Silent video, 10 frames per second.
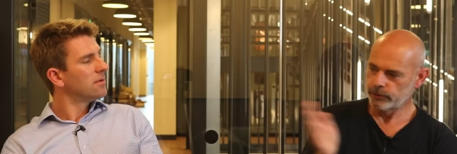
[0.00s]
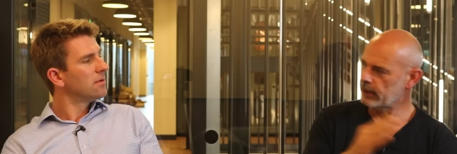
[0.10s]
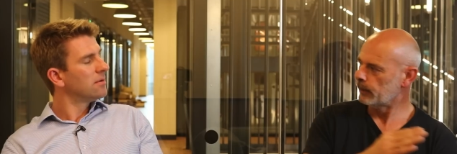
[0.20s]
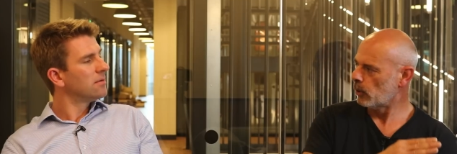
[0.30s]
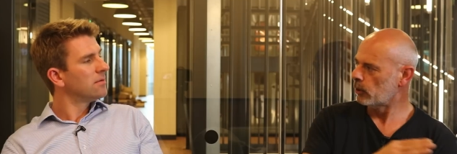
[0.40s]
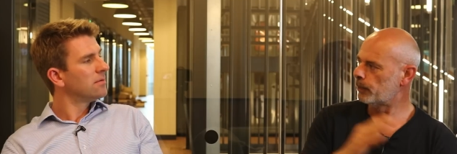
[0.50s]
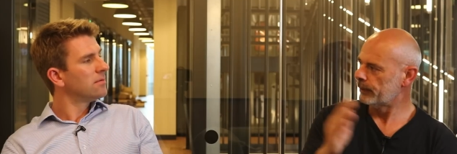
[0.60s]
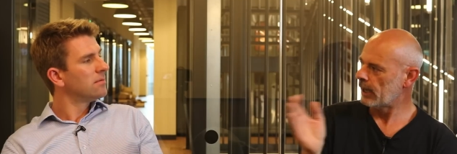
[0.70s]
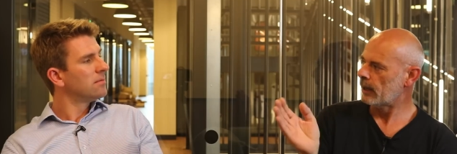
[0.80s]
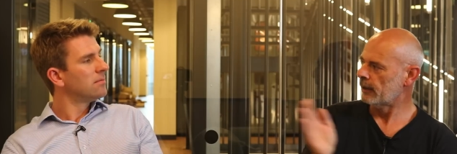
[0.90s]
Speaker 1: just keep going up
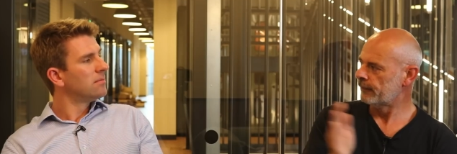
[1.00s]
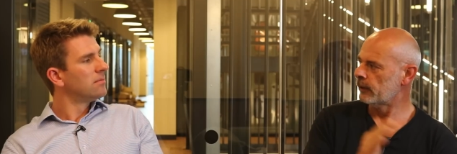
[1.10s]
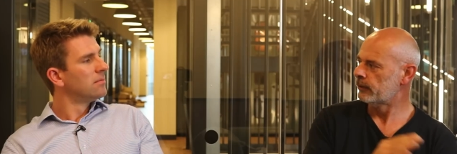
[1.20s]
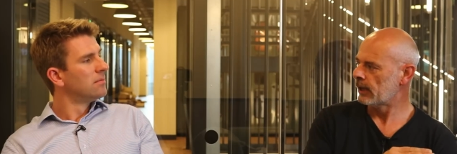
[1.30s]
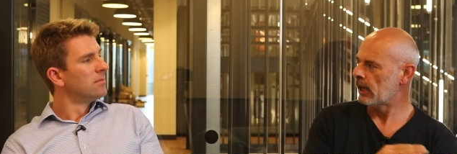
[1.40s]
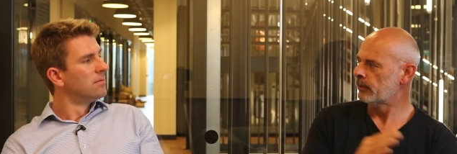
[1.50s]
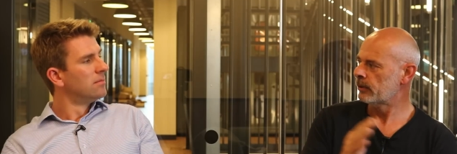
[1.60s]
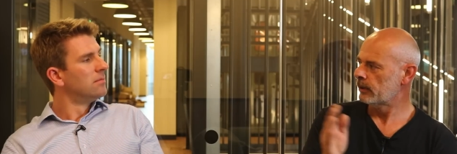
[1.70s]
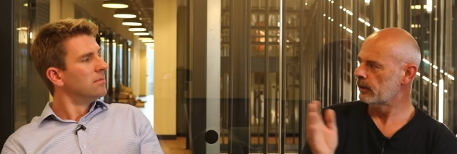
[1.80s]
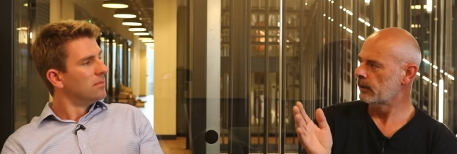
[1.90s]
and down it a few
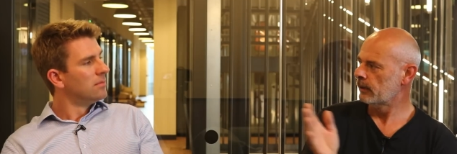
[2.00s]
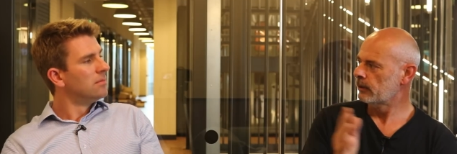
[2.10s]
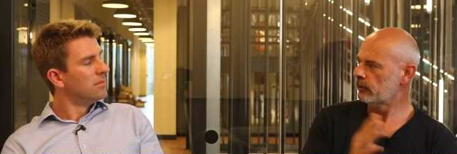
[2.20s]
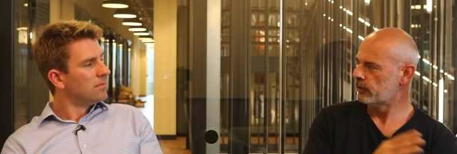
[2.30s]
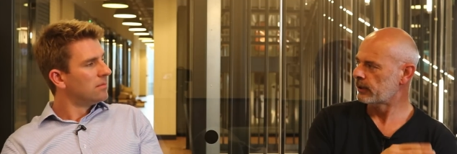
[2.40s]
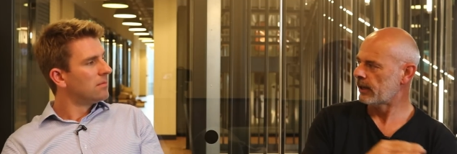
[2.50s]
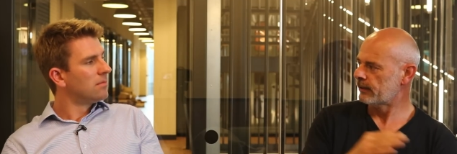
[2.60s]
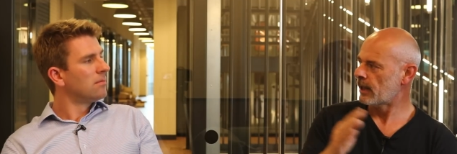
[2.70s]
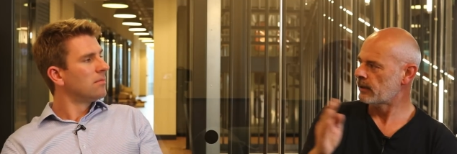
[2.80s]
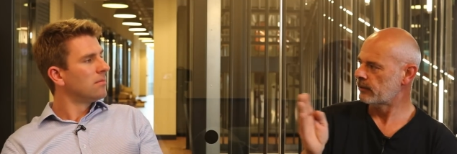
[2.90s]
times just to get a
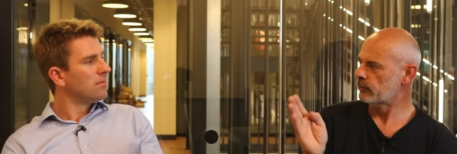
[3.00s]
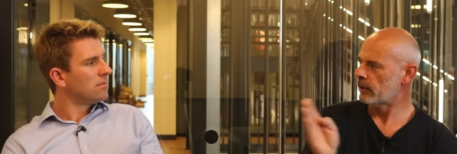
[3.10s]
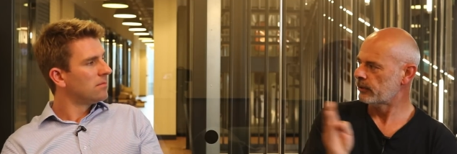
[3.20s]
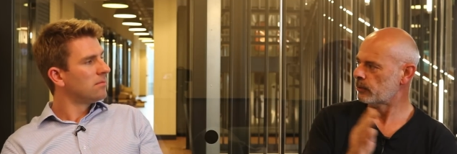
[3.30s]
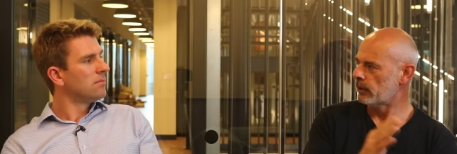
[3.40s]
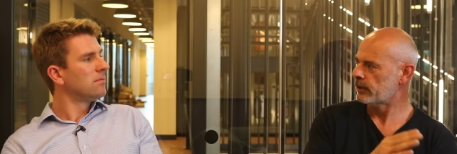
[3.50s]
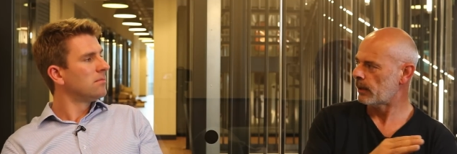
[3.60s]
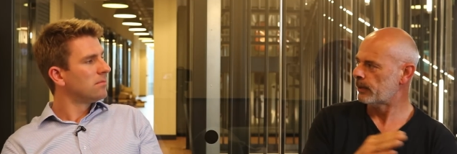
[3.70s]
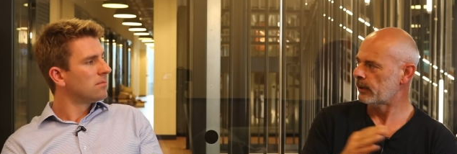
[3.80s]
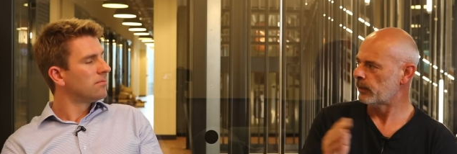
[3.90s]
sense of what's what's
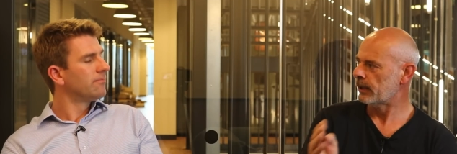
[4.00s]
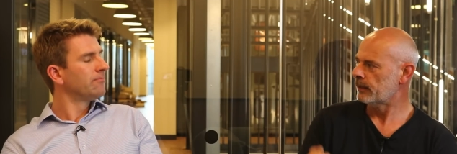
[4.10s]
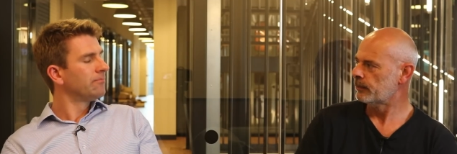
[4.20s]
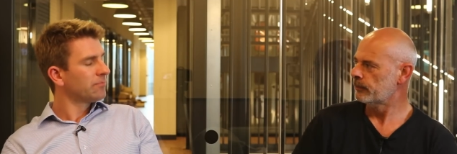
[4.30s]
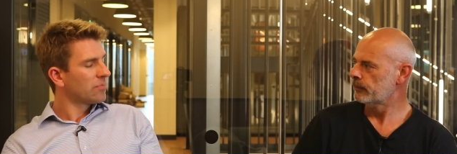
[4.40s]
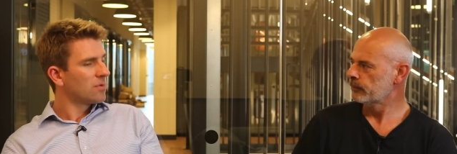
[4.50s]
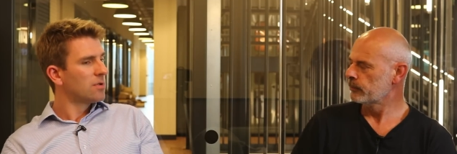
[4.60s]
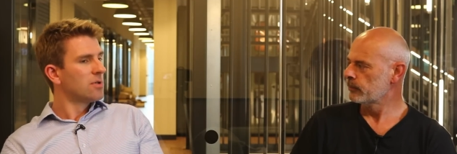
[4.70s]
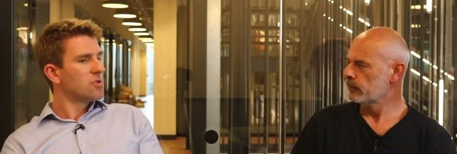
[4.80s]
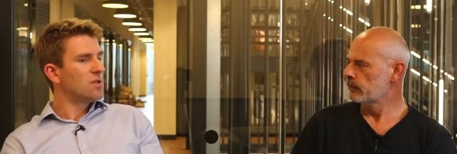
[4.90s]
happening with it.
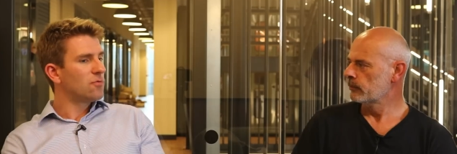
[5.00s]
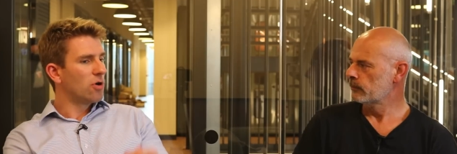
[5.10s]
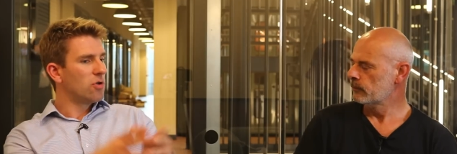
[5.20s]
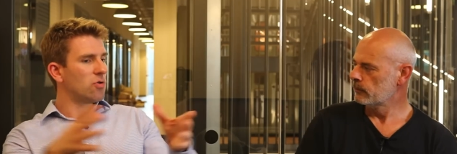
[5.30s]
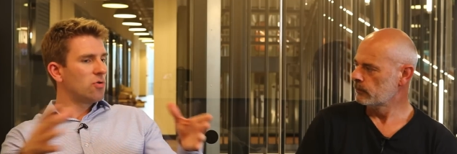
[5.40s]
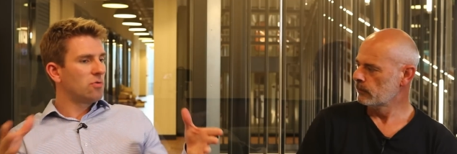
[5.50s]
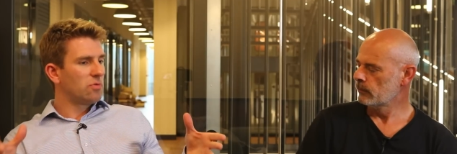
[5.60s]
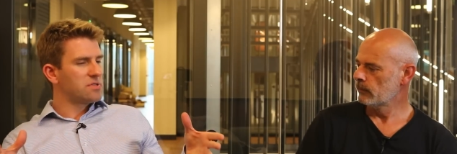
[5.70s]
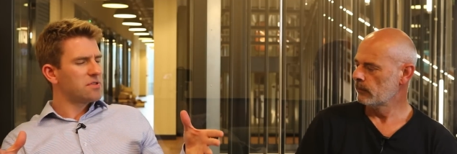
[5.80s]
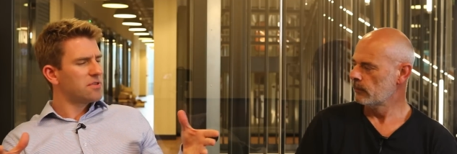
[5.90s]
Speaker 2: So you've got your
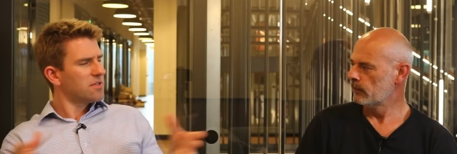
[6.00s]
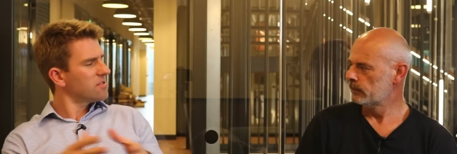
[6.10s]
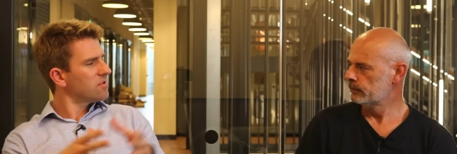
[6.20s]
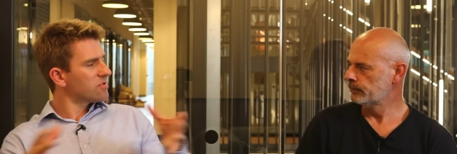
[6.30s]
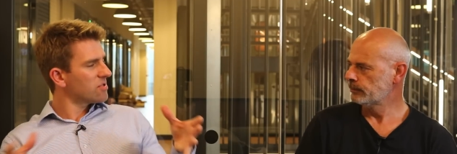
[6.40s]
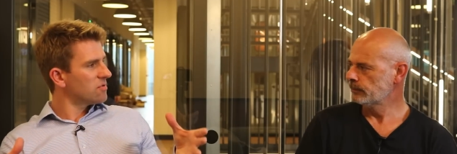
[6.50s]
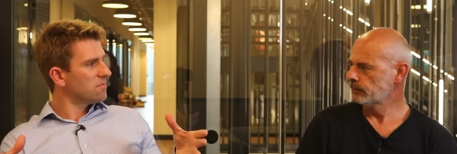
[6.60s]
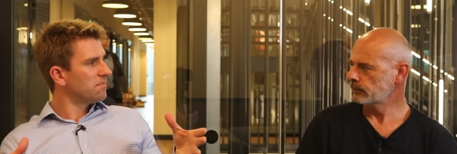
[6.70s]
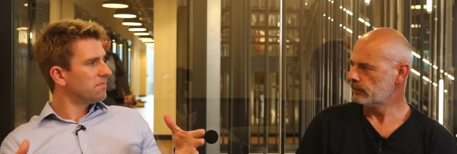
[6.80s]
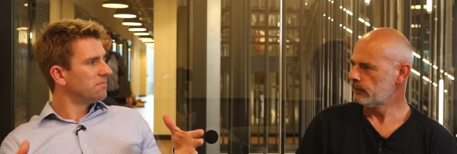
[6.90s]
was it thirty or
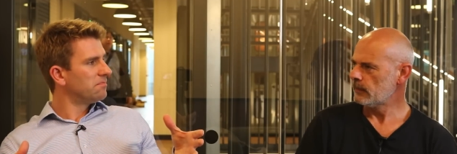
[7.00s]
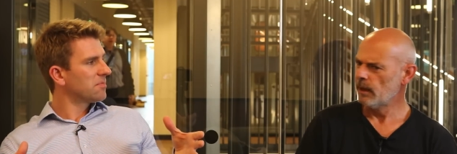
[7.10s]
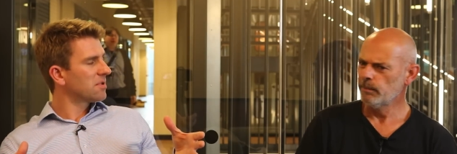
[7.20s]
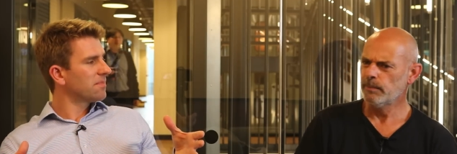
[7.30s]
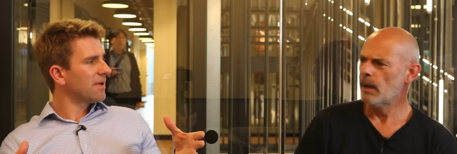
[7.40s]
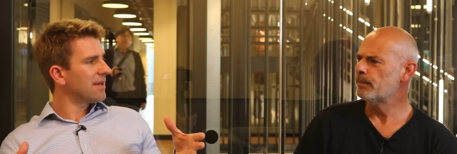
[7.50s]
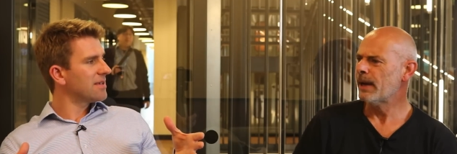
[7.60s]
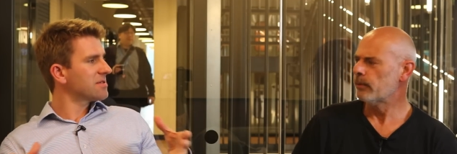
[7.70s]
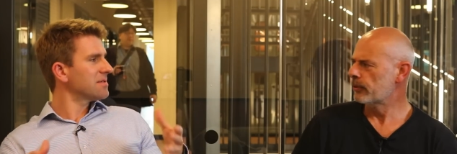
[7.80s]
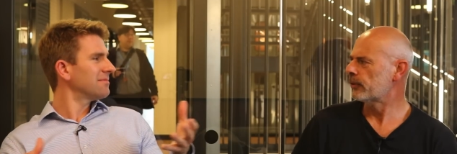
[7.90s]
so
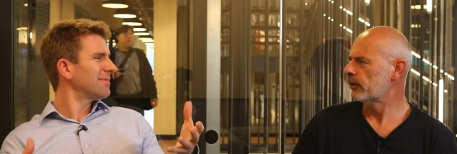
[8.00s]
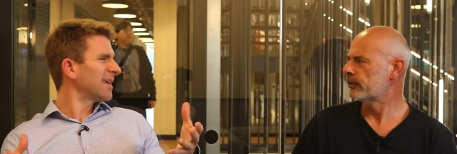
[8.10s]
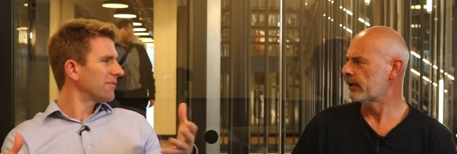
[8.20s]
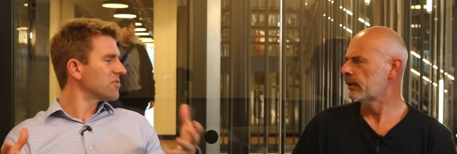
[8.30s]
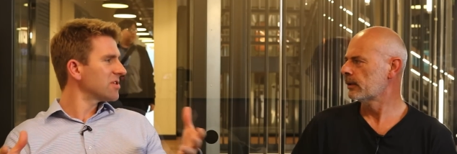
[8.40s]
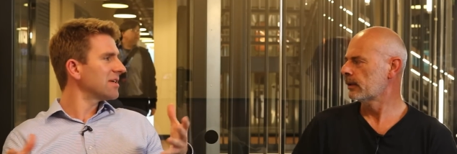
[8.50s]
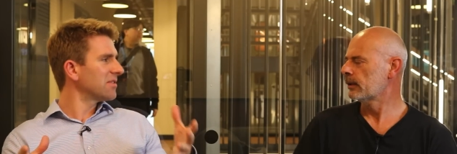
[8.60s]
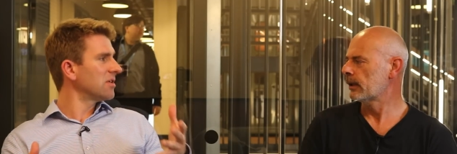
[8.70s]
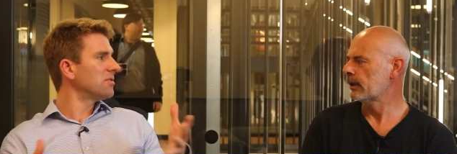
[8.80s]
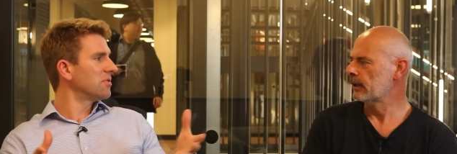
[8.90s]
pairs, give or
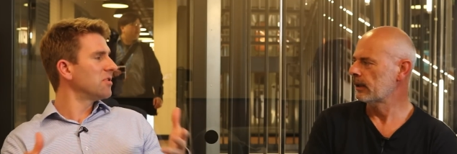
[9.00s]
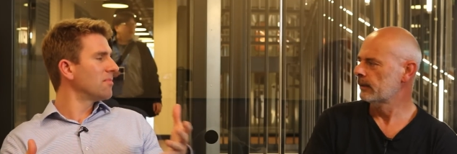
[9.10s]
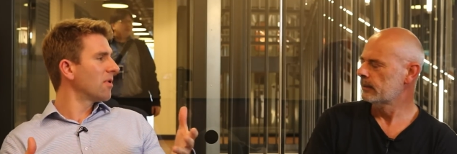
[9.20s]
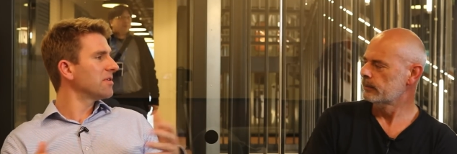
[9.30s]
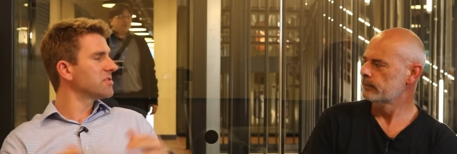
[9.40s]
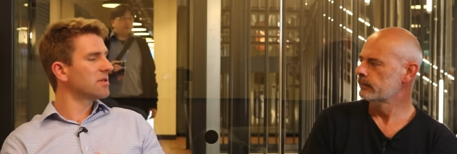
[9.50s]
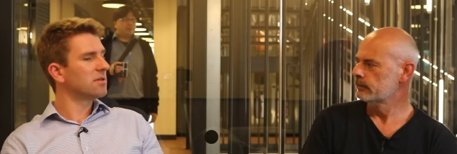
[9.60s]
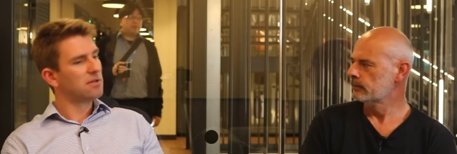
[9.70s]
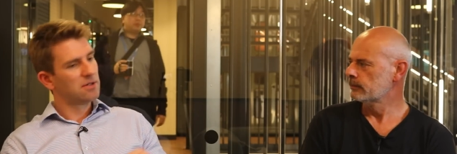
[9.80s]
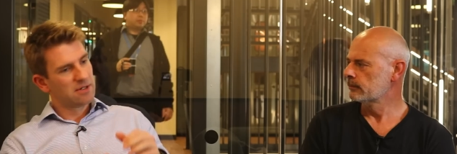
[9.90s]
take, that yeah, you yeah. you
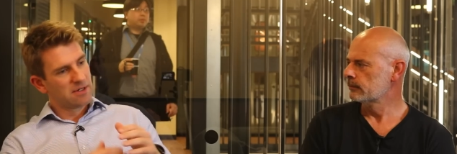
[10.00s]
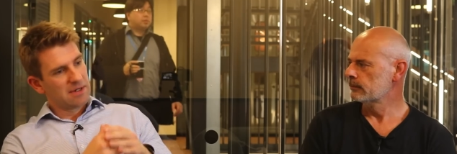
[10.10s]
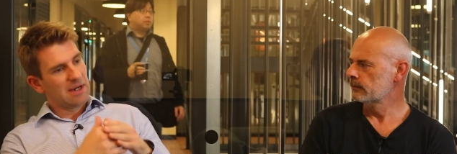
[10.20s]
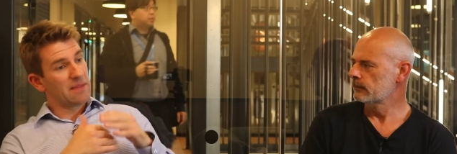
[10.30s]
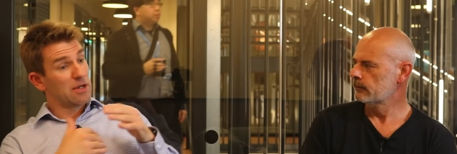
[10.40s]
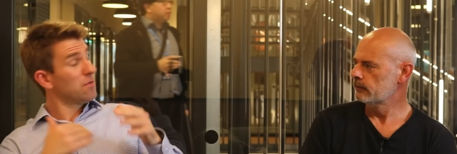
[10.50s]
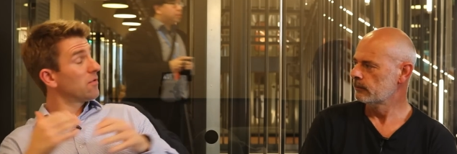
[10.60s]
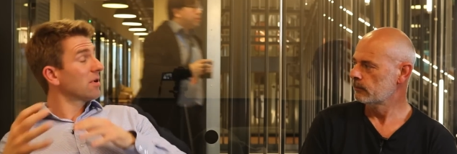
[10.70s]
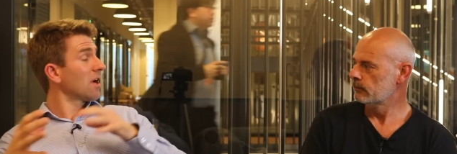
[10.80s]
monitor, and then you've got a